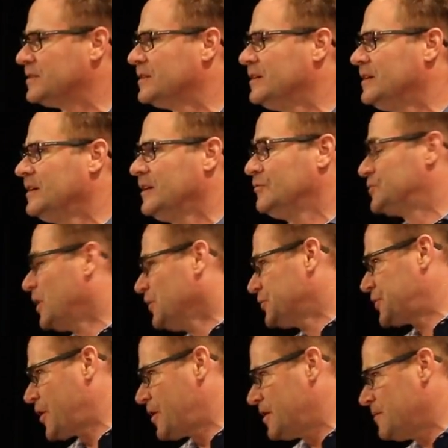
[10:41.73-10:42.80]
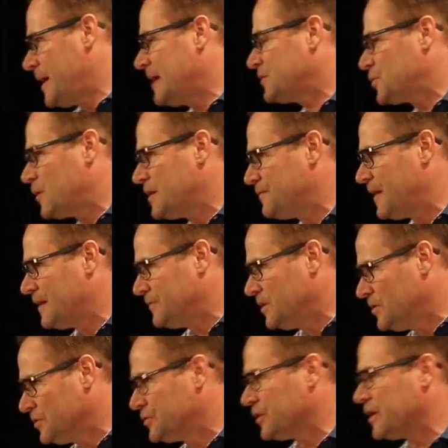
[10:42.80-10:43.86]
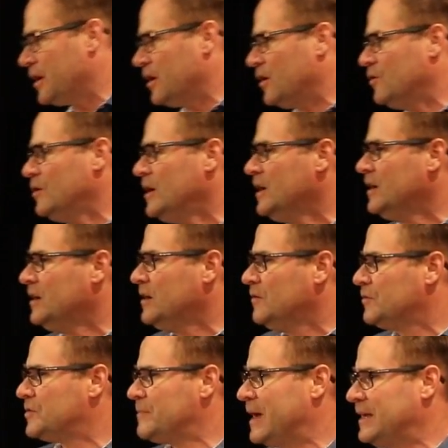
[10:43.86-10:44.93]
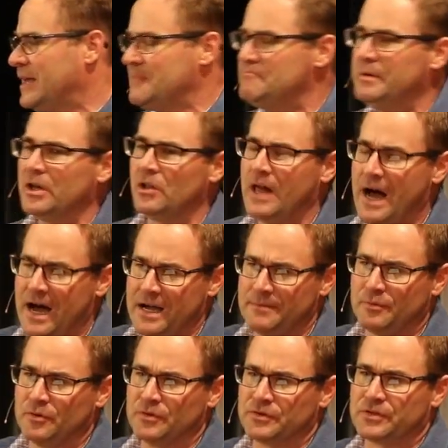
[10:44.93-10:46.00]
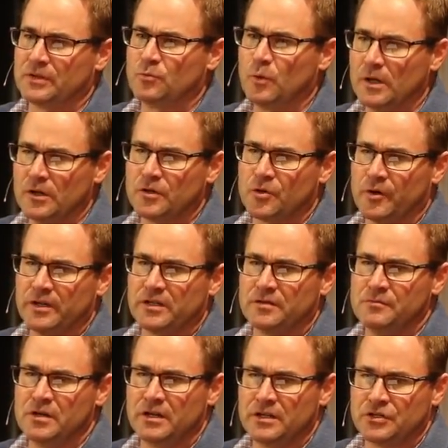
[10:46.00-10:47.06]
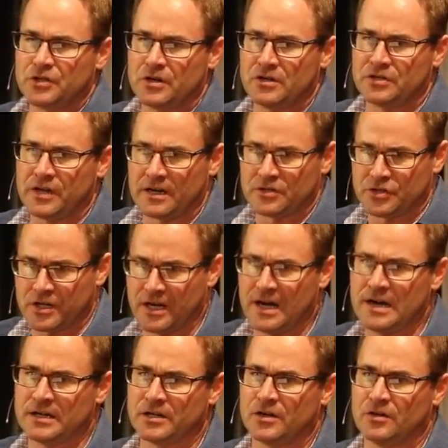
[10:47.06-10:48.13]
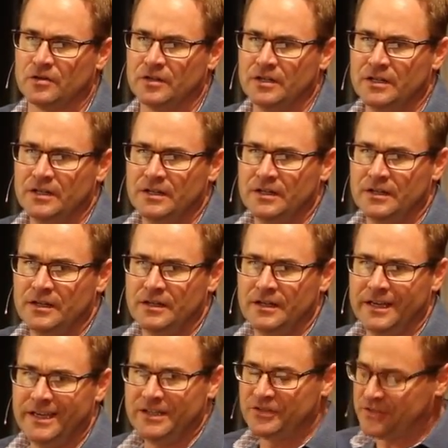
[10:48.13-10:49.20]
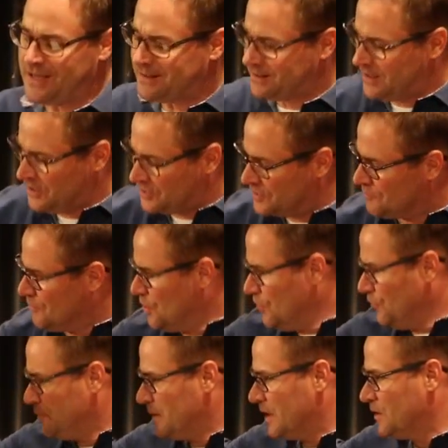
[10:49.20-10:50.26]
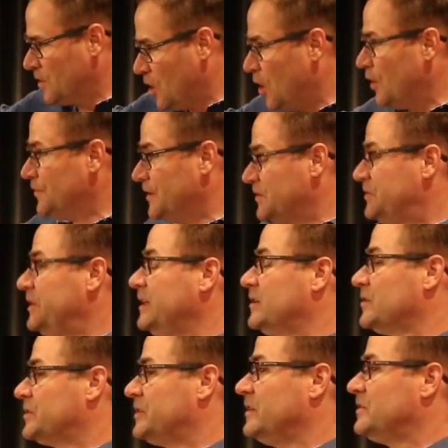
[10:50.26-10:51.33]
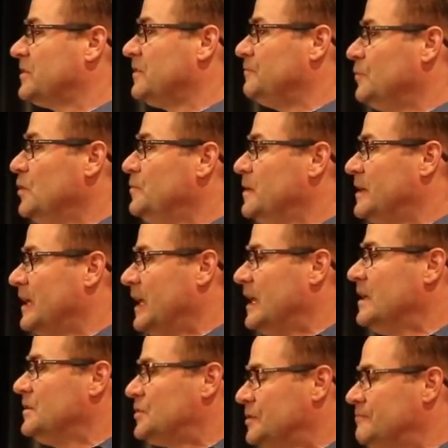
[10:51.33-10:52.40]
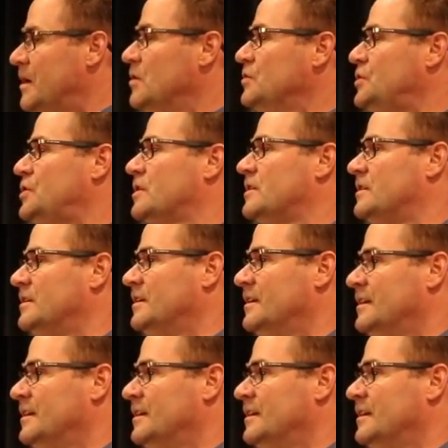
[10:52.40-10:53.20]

It was all started about 25 years ago with a man named Bill Hybels in Willow Creek Community Church out of Chicago. He set this movement called the seeker-sensitive movement into motion.